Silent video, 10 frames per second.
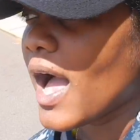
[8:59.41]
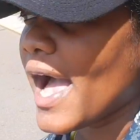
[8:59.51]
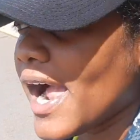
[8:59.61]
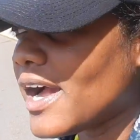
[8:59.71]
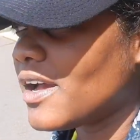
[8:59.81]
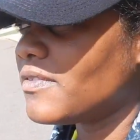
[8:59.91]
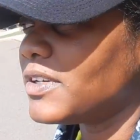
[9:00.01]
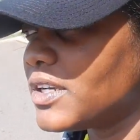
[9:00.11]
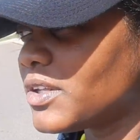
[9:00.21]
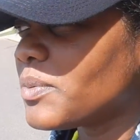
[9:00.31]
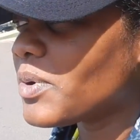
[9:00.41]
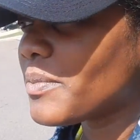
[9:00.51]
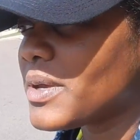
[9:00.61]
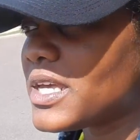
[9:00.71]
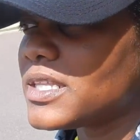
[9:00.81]
i have another
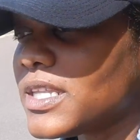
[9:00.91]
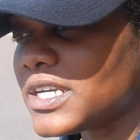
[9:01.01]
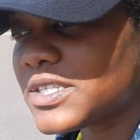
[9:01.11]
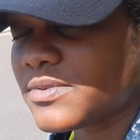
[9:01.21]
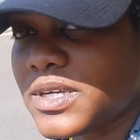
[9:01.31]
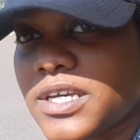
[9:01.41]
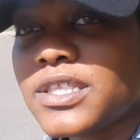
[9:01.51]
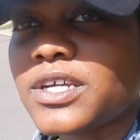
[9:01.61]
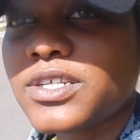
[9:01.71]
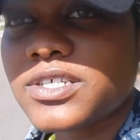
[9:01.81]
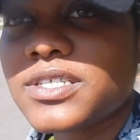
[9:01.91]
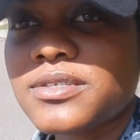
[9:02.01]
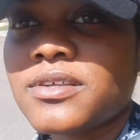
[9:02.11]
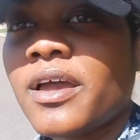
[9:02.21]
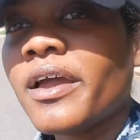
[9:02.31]
appointment next week they're just
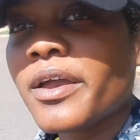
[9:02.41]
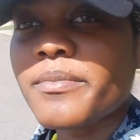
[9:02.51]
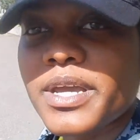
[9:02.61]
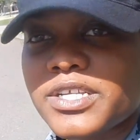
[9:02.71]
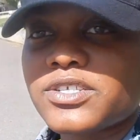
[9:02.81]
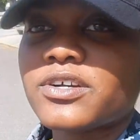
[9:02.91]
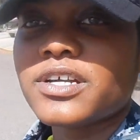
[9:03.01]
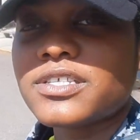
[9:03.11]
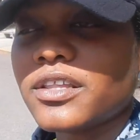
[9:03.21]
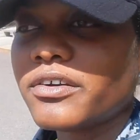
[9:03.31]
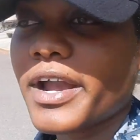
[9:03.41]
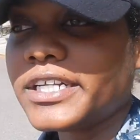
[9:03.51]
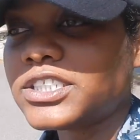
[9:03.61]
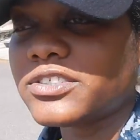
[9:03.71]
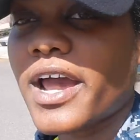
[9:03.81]
to make sure it's on the
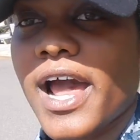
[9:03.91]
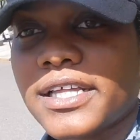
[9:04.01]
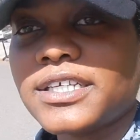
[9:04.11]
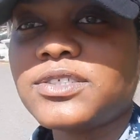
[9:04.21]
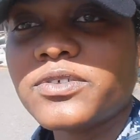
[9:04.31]
right track they